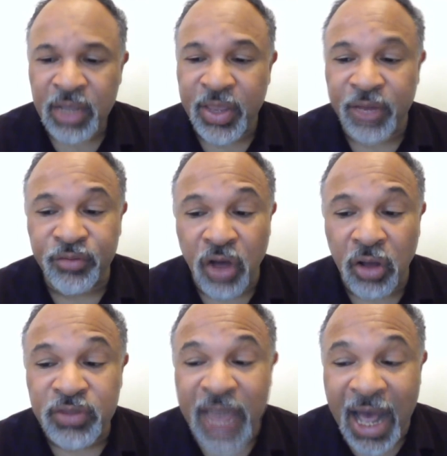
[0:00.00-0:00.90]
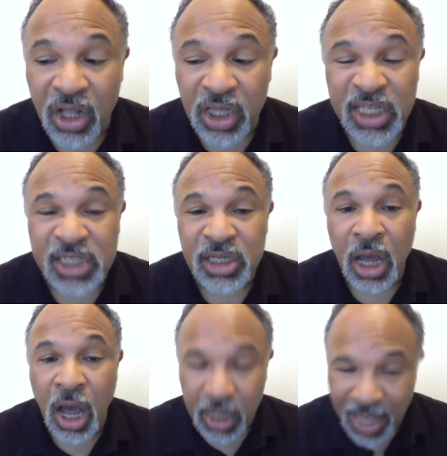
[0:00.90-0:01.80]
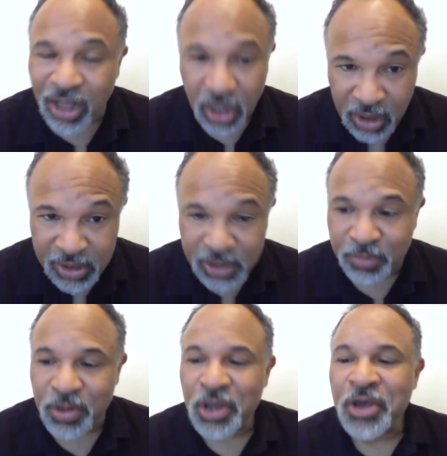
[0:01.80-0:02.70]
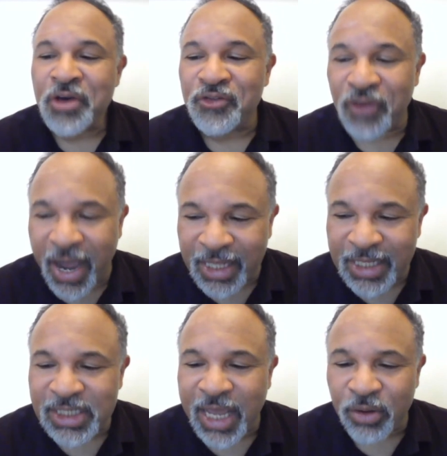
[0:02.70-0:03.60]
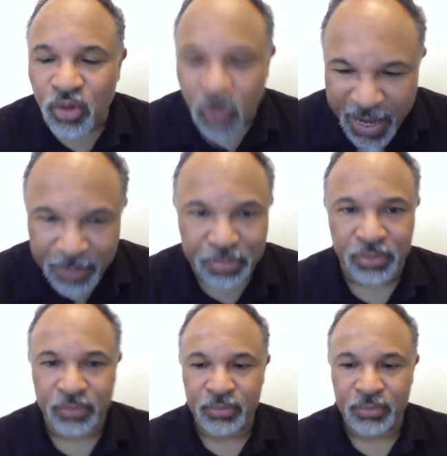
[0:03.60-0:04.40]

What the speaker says: that involves alcoholism, violence, and rape.